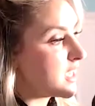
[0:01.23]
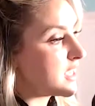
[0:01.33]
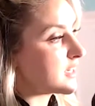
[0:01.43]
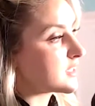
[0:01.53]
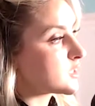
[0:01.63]

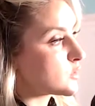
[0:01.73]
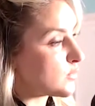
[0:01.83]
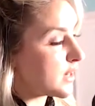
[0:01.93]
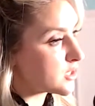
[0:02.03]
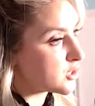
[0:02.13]
an
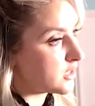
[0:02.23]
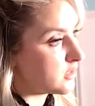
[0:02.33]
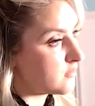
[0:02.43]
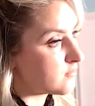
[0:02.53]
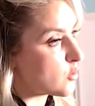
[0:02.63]

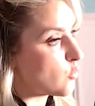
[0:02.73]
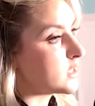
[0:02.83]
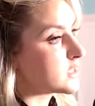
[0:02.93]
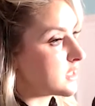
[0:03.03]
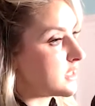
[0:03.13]
expression for
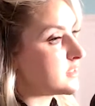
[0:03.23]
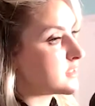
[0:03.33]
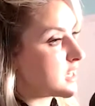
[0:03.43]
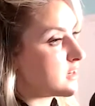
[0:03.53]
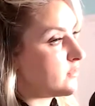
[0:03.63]
what's on the
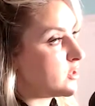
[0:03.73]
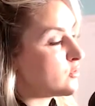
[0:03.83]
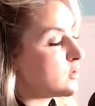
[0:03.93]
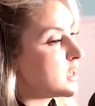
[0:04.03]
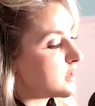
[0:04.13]
inside of
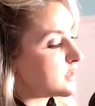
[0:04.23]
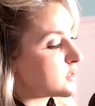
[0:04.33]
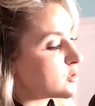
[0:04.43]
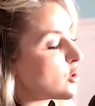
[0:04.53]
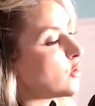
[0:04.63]
you is
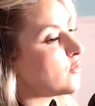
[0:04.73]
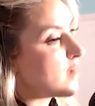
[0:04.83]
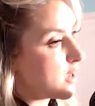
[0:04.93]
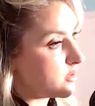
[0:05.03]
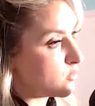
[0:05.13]
so
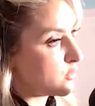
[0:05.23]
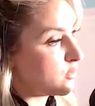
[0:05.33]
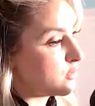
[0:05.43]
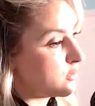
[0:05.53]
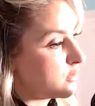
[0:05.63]
valuable